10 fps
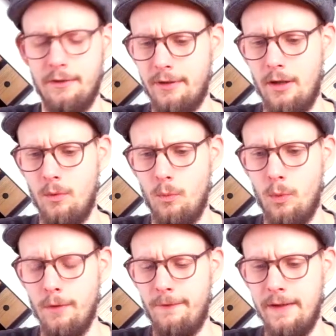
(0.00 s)
So
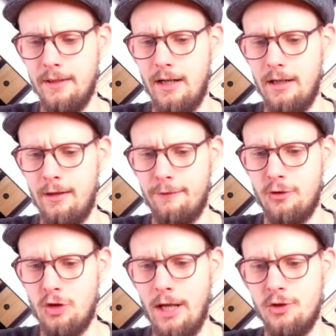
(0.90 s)
one thing I have
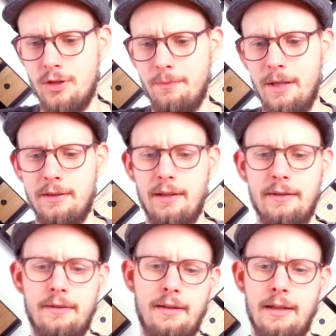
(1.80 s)
changed a bit
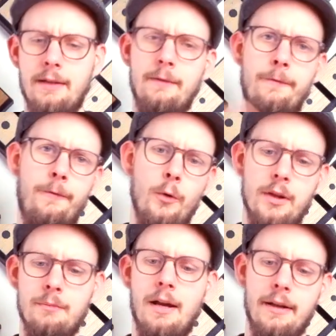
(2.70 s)
is the
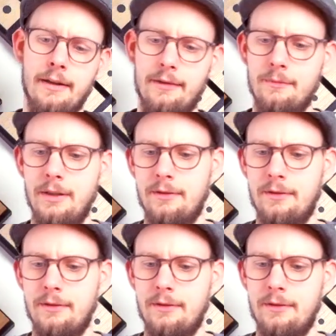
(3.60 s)
folding mechanism.